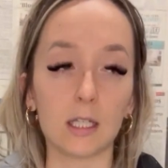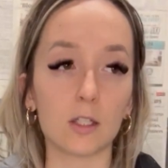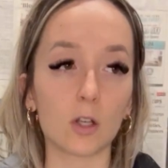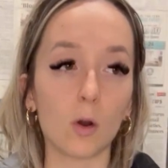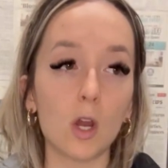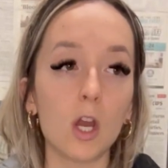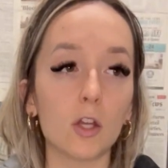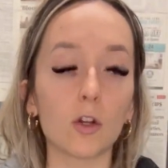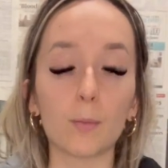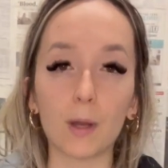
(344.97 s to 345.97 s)
So
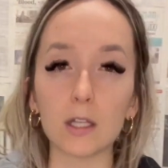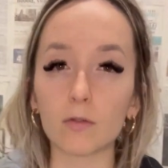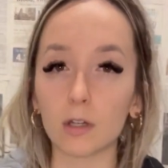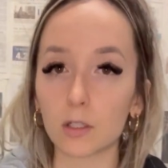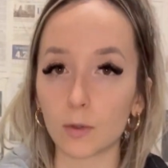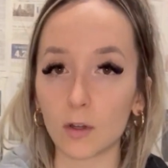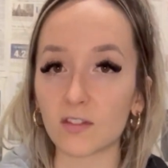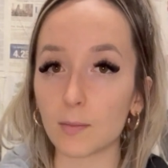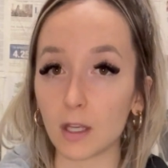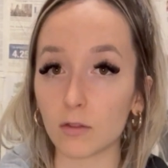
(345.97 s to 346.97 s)
your base rent is what you have to
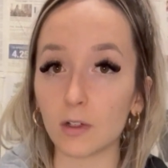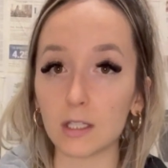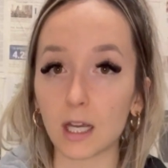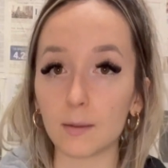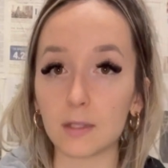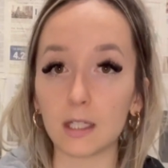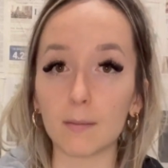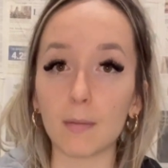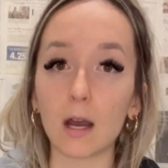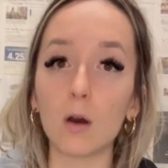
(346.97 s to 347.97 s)
make 3 times the
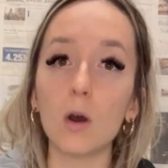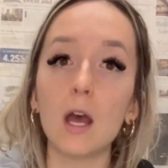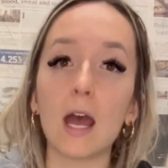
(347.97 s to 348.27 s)
amount.